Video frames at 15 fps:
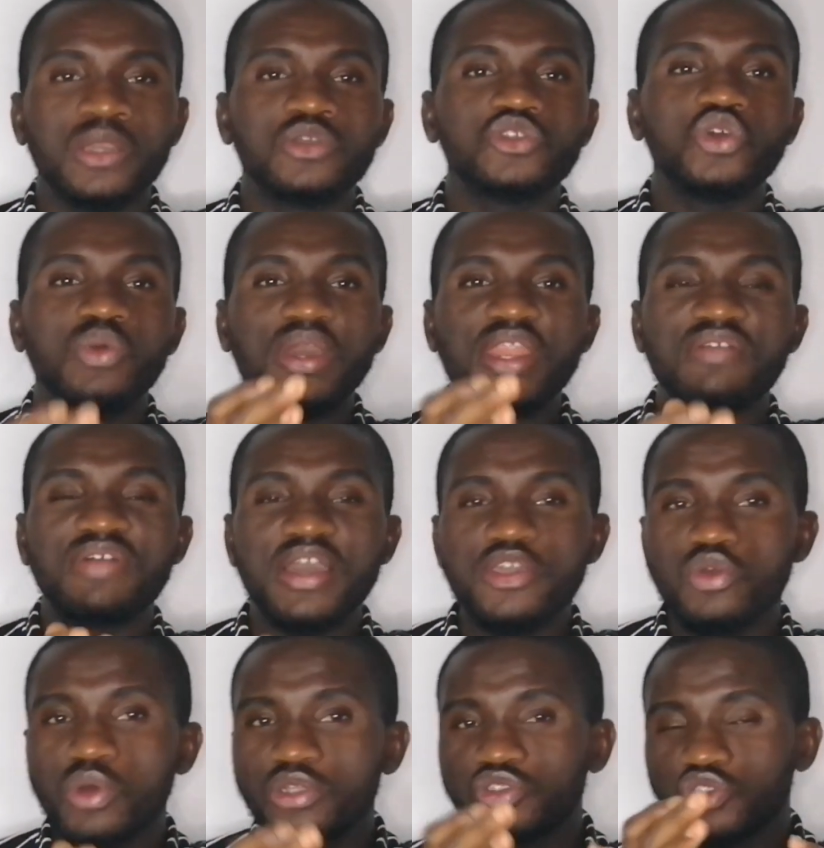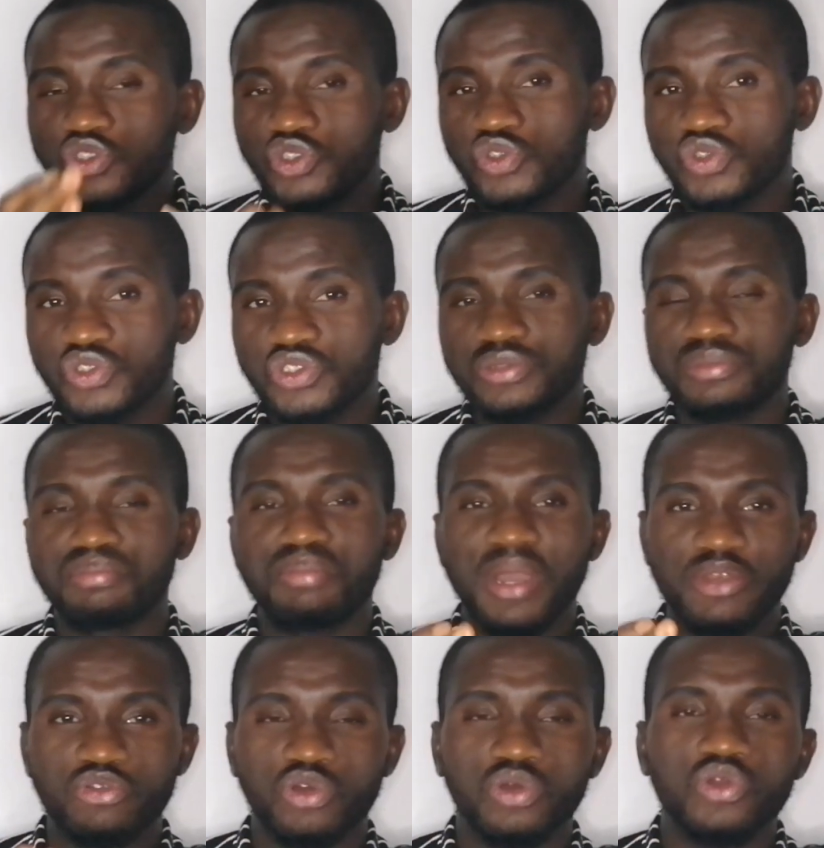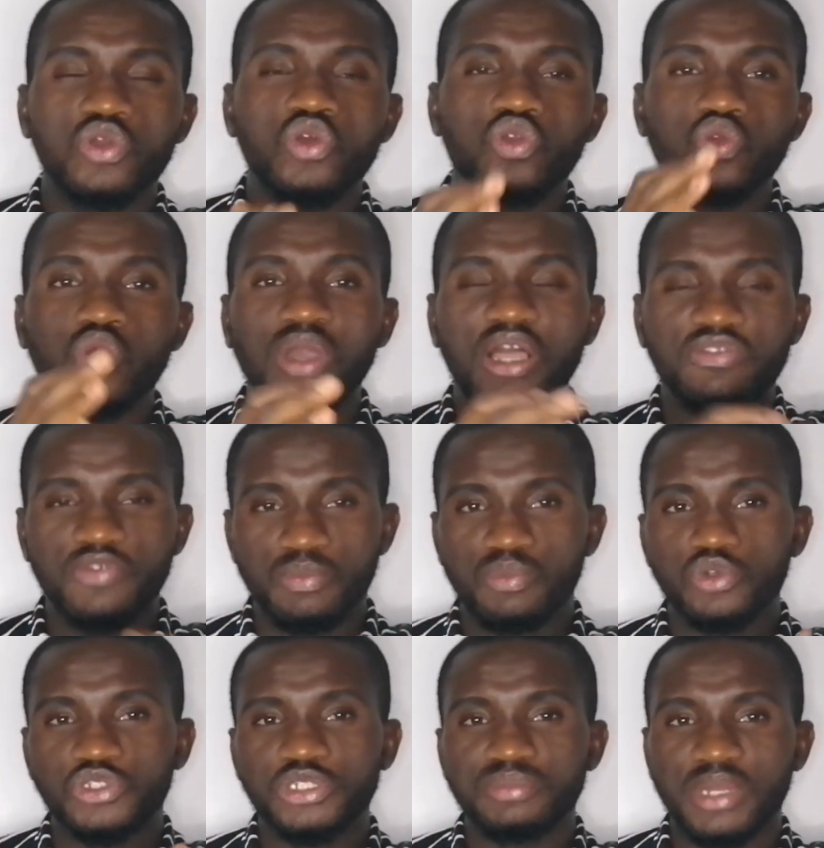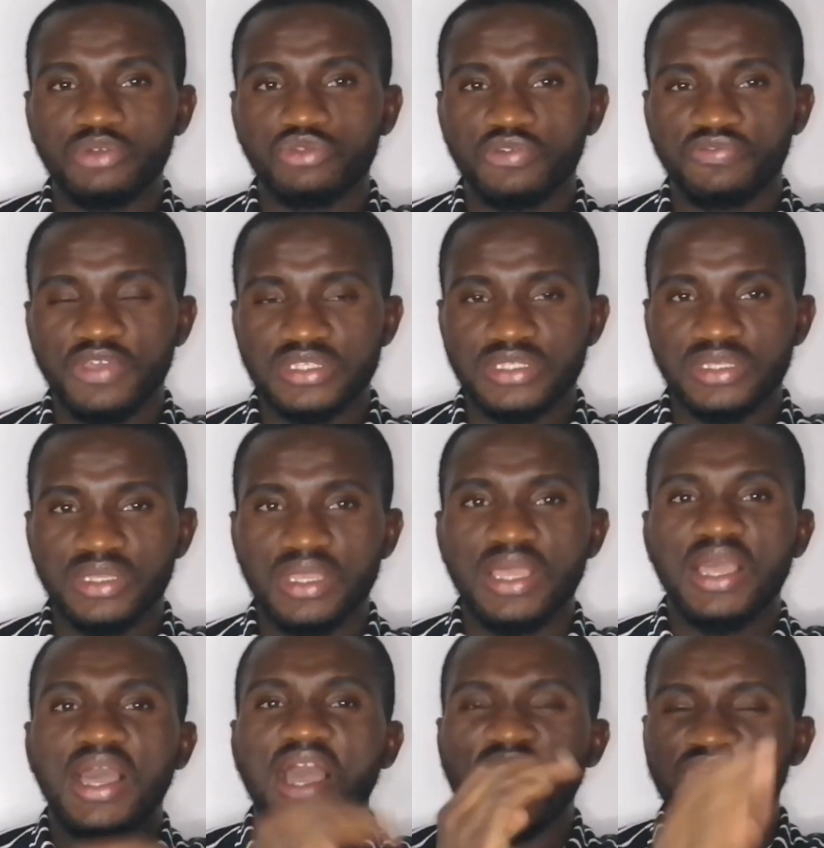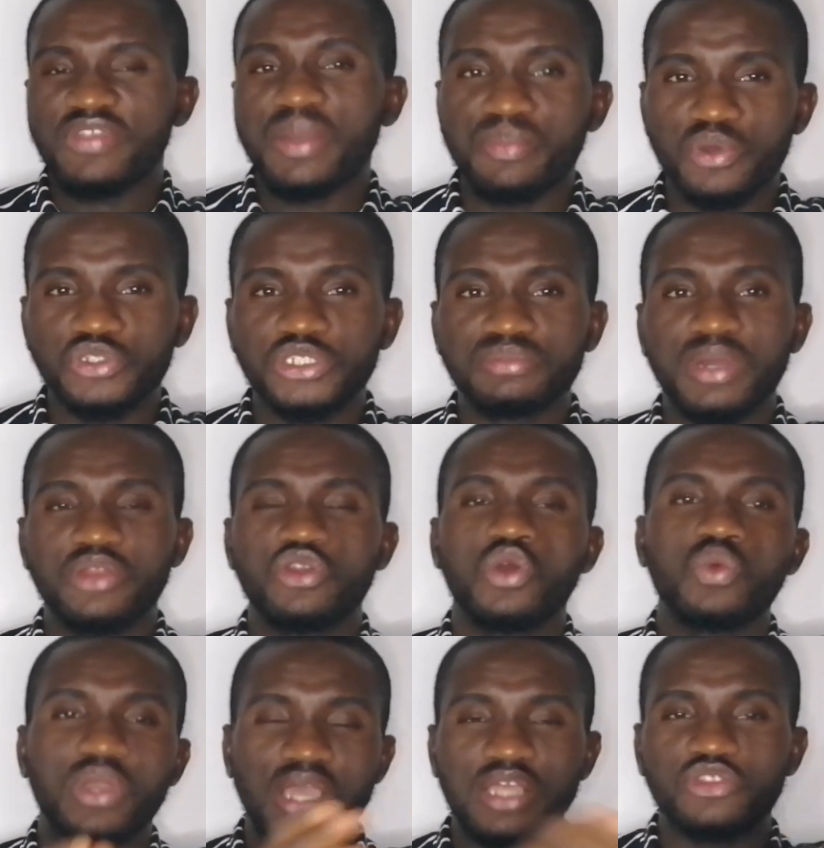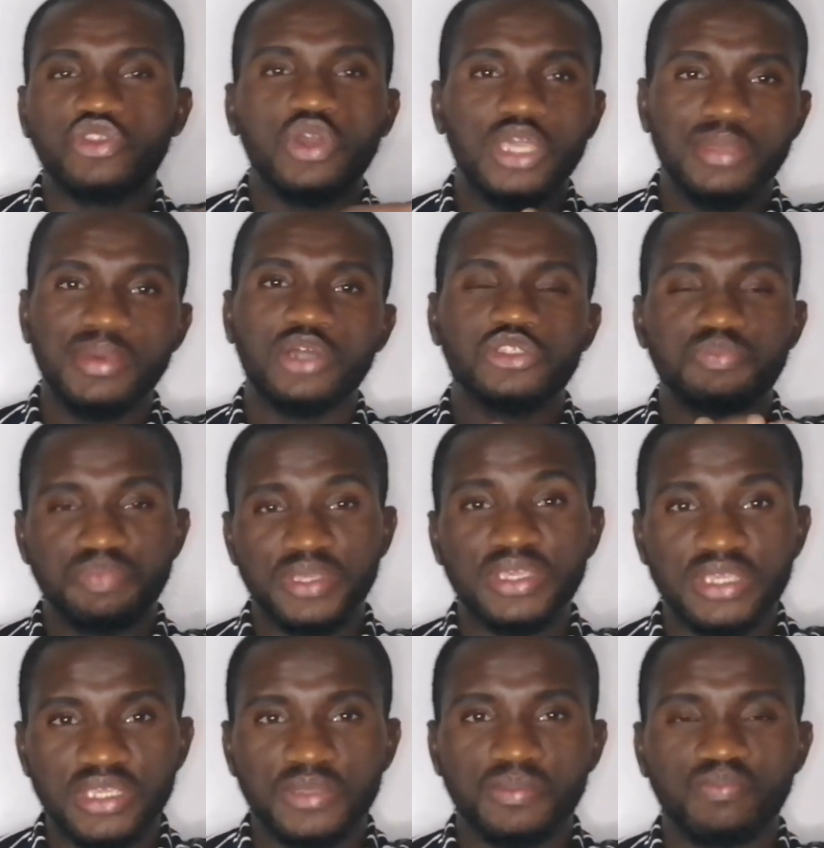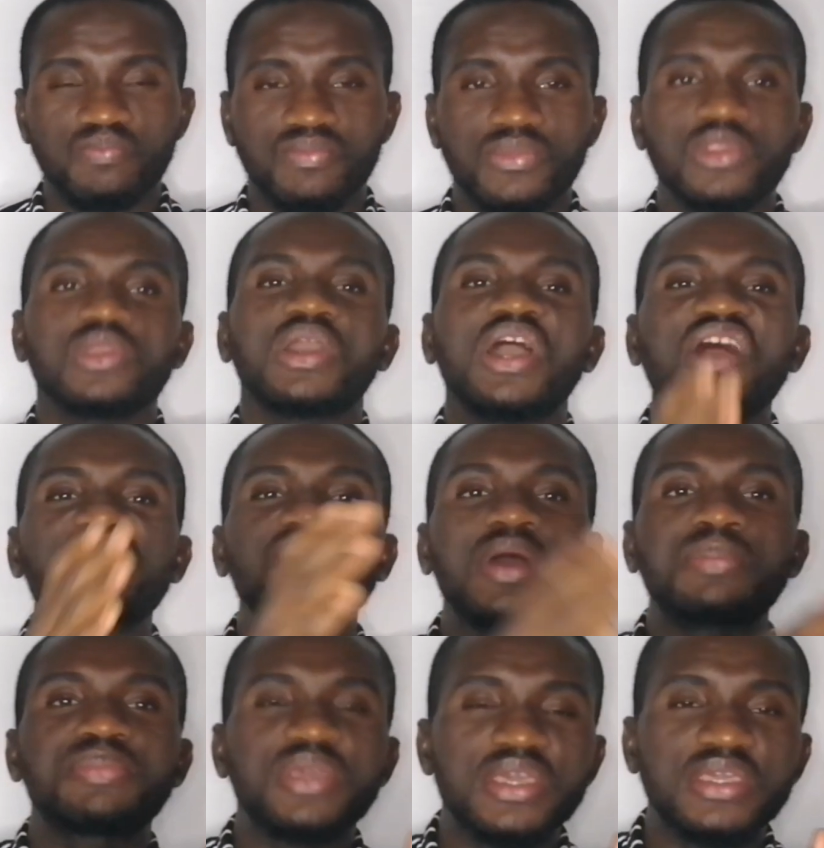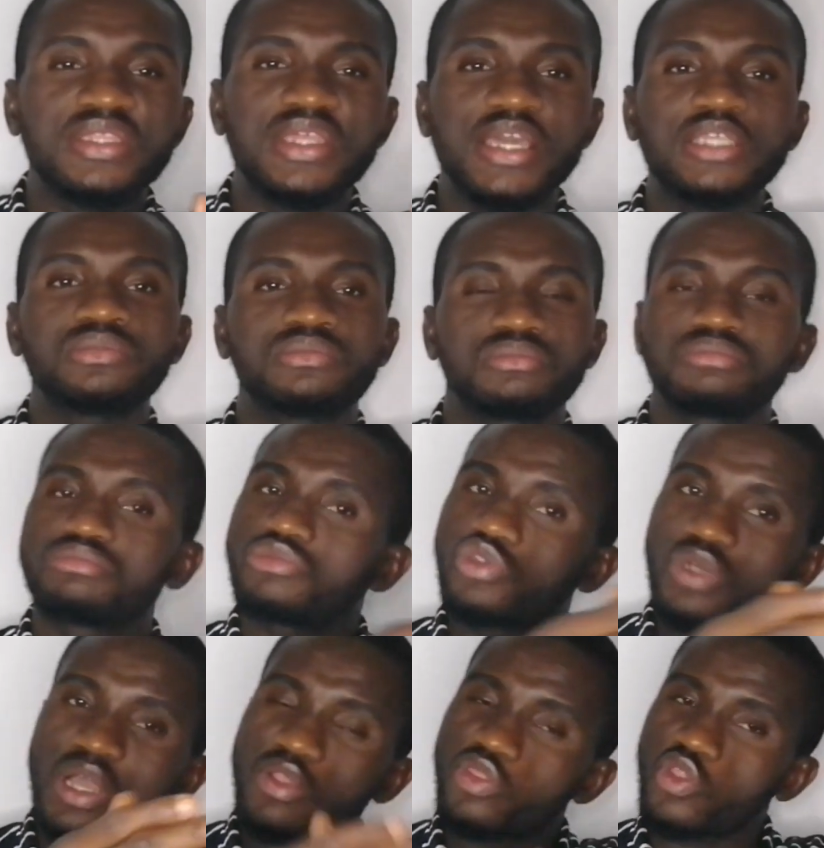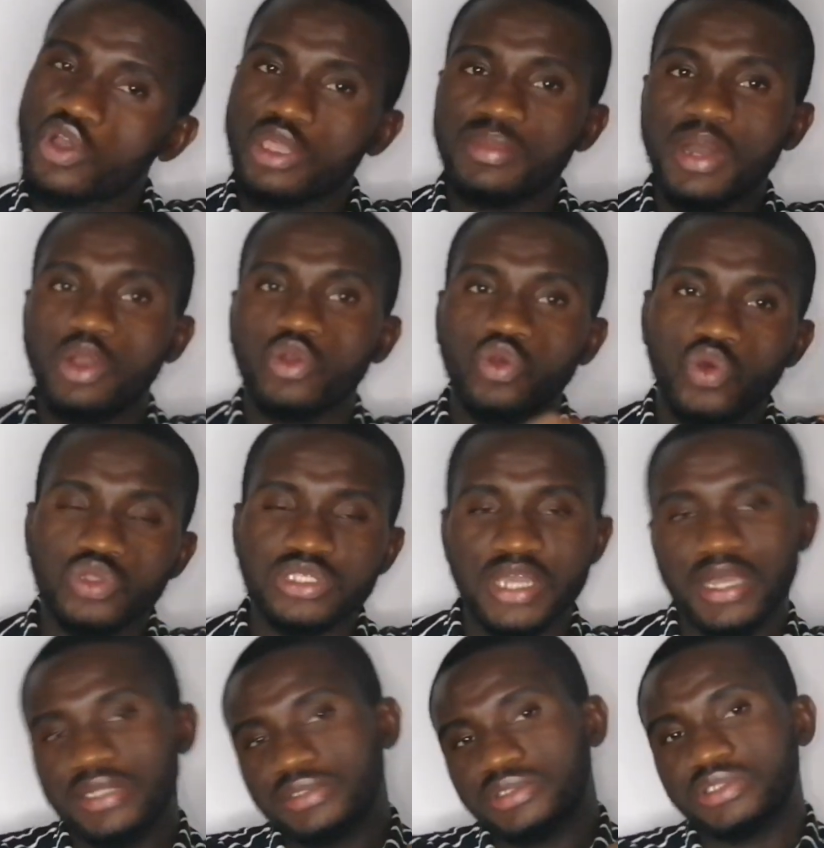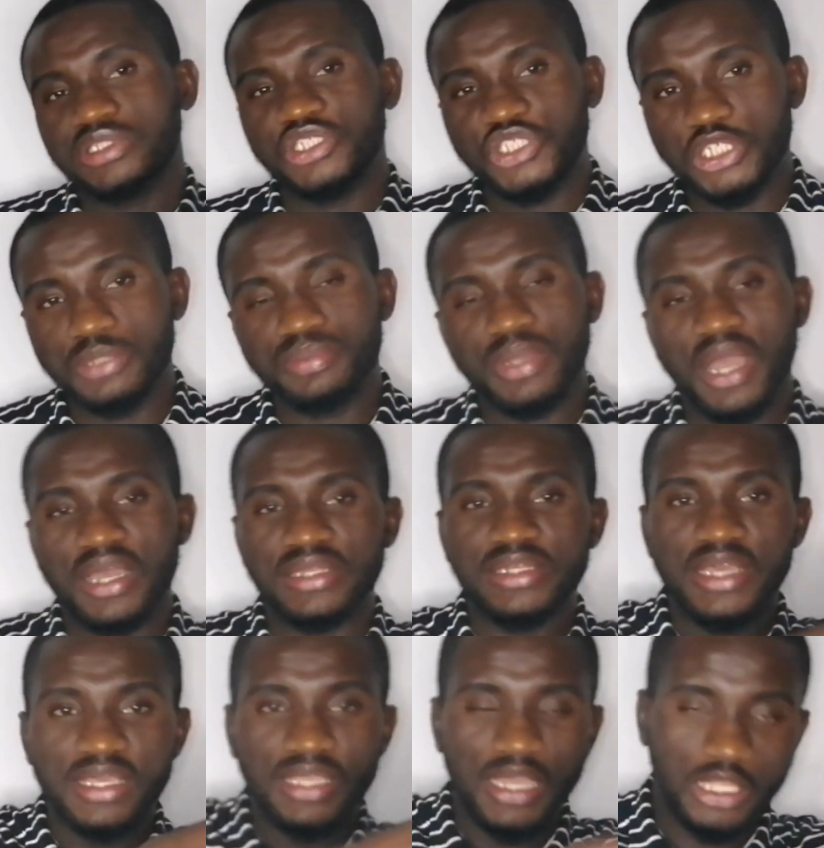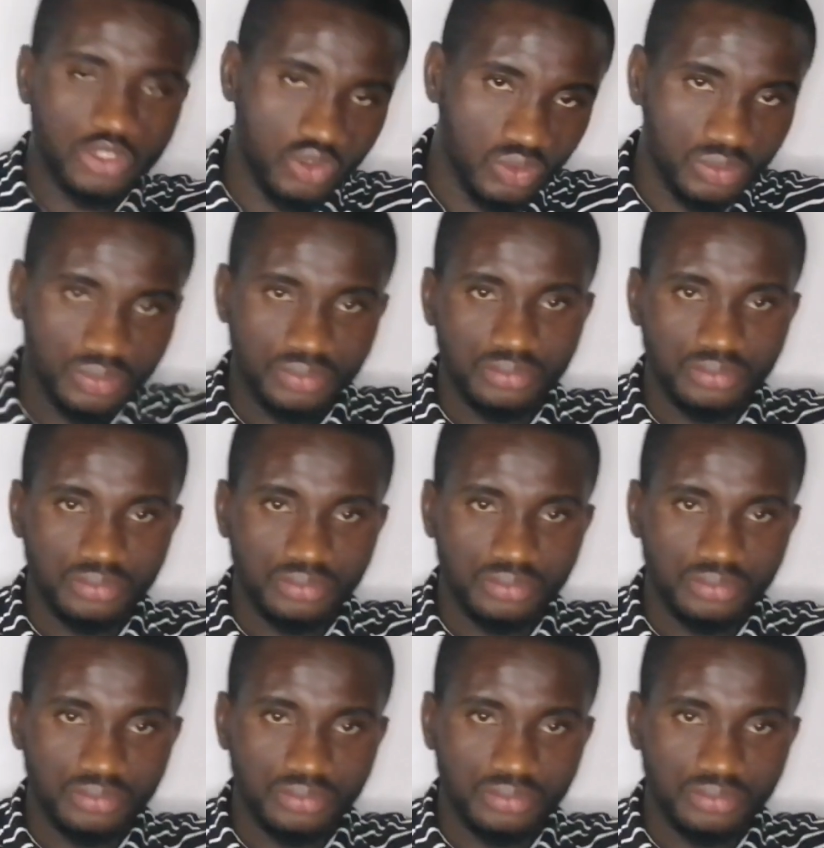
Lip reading: So whenever you want to use manure, look out for poultry manure first. After poultry manure, we can talk about pig. After pig, then you can talk about goat and sheep and then cattle.